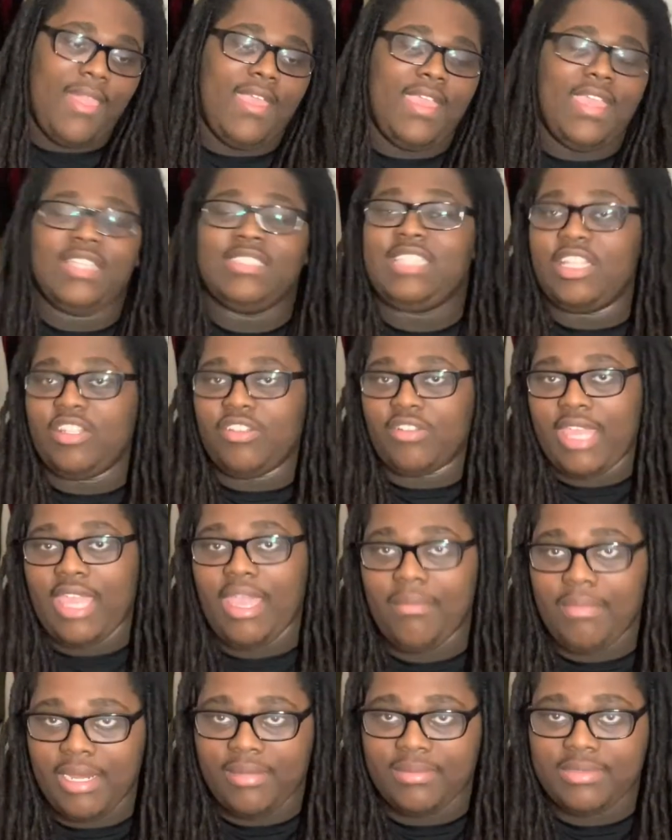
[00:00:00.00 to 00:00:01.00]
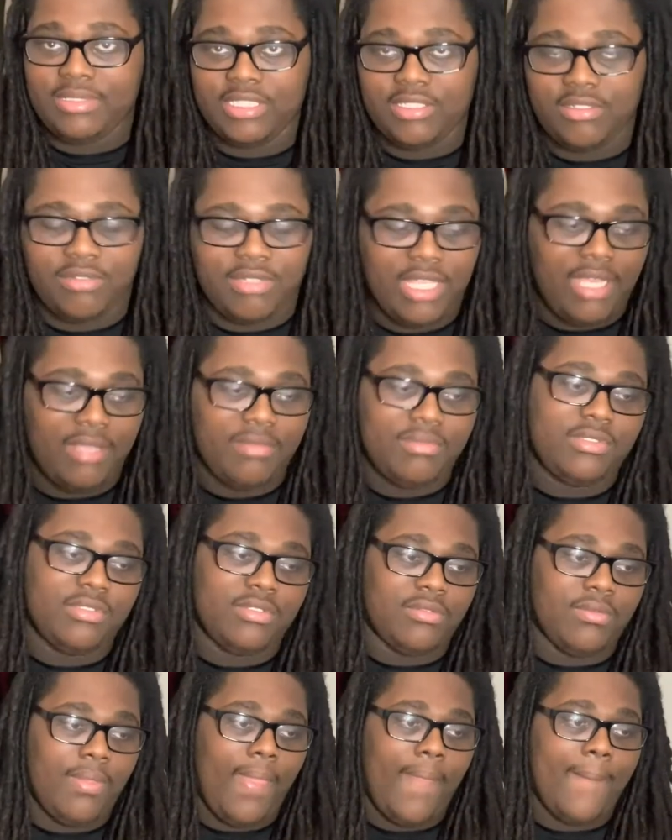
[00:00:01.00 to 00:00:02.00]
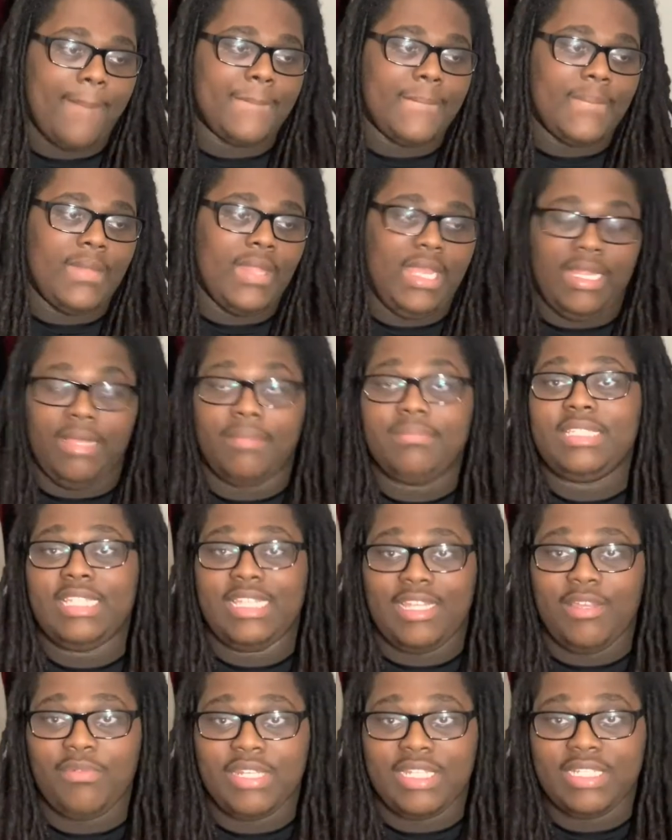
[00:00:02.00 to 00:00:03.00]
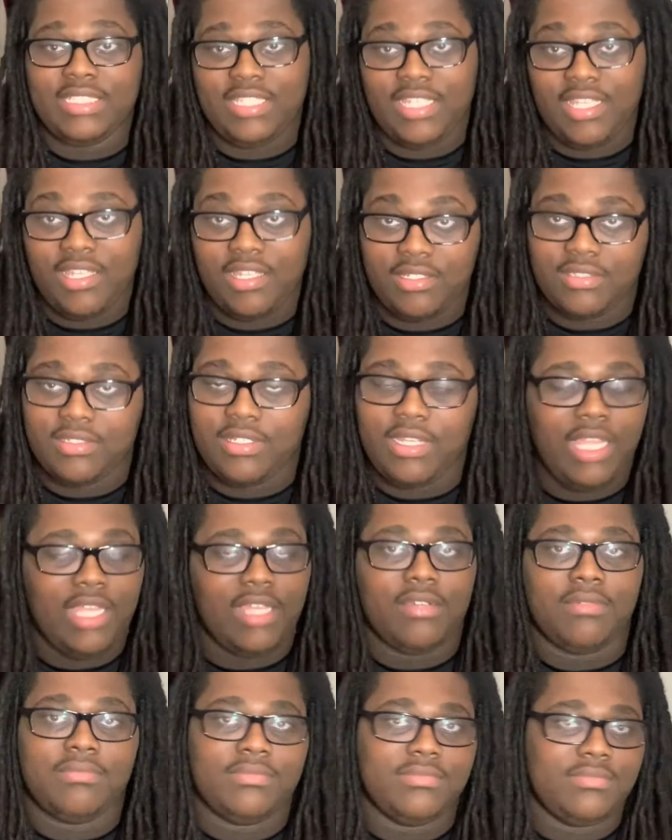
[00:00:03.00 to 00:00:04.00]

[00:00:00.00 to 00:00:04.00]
He ain't saying no cap, but I'm saying no cap. So I'm saying that what he said. Damn.